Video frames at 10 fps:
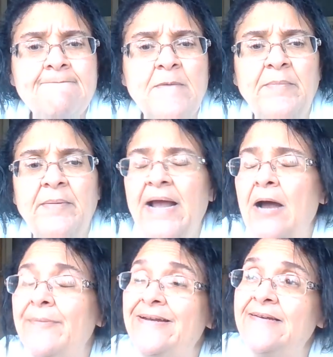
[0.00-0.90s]
Maybe how
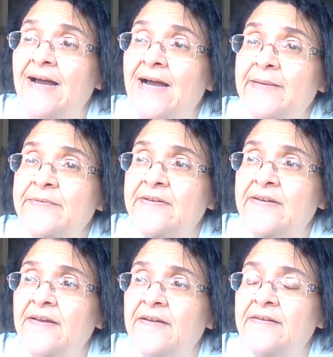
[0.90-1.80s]
many times a
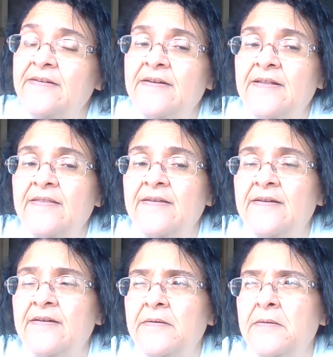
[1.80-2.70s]
day did
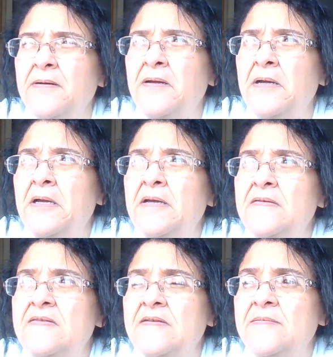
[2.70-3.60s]
anything
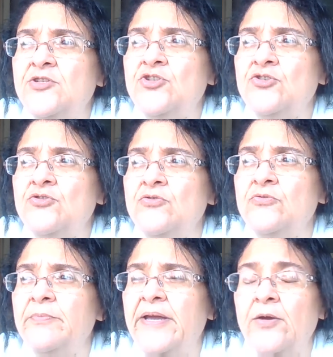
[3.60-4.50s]
seem to
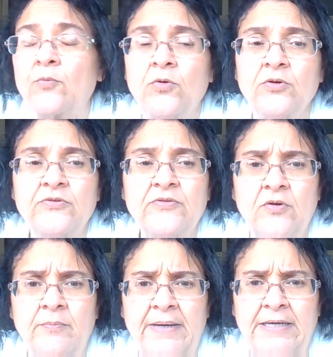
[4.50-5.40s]
make it worse or
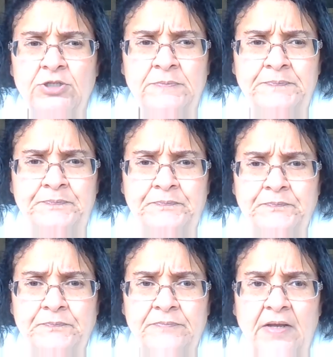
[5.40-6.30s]
better?
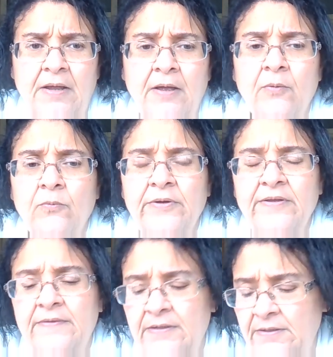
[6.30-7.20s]

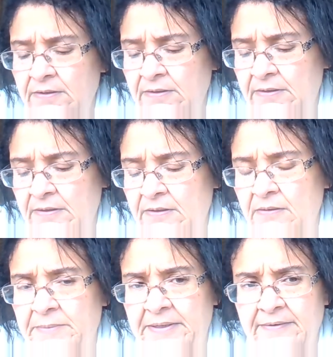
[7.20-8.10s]
With the
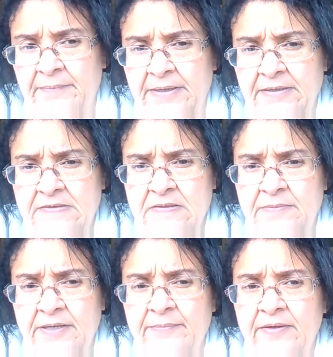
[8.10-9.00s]
antiemetics,
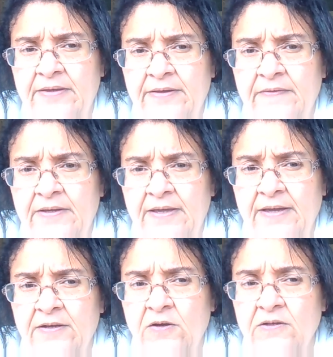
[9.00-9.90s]
sometimes again they
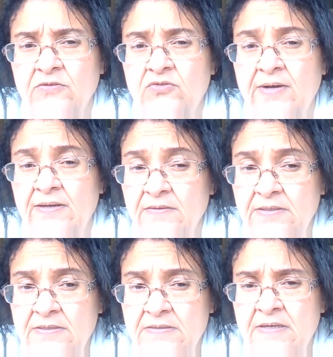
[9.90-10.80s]
can cause
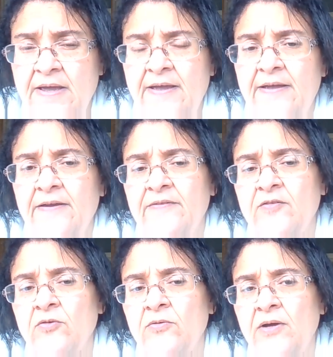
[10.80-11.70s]
drowsiness, and
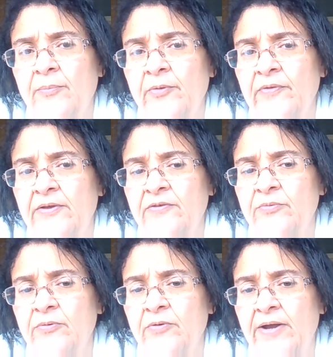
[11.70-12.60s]
so a couple things
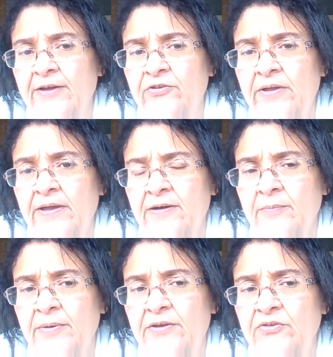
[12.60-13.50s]
we're educating our
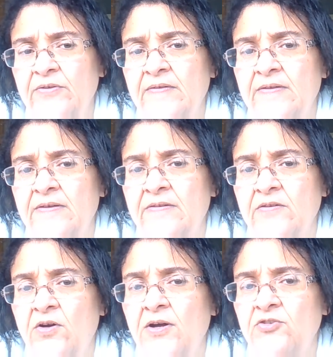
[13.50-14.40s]
patients is
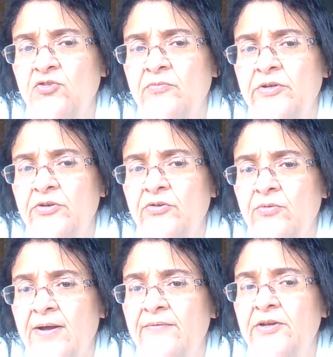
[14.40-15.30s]
caution when
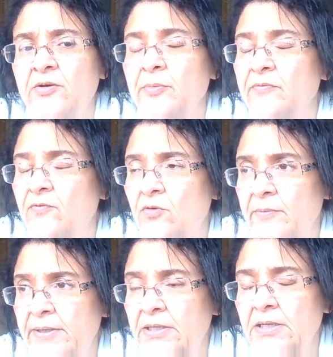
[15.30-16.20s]
driving or
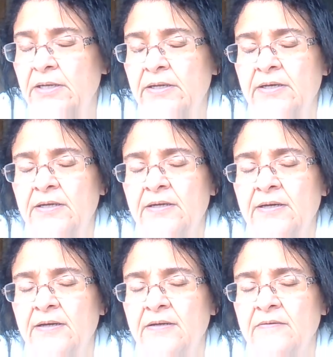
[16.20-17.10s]
performing any
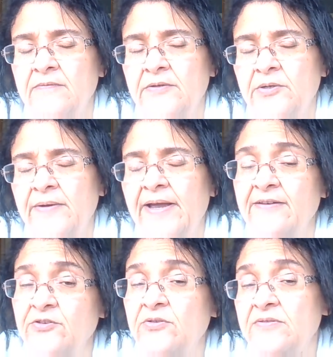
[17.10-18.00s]
kind of
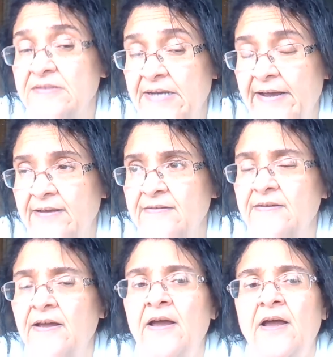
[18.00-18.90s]
hazardous task,
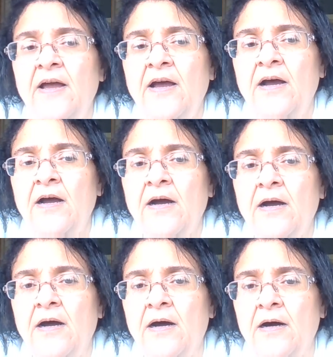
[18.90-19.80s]

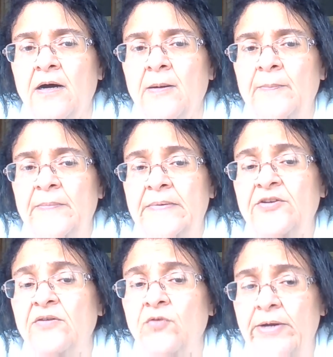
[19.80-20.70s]
to
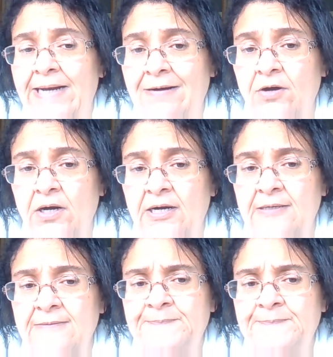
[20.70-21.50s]
avoid alcohol,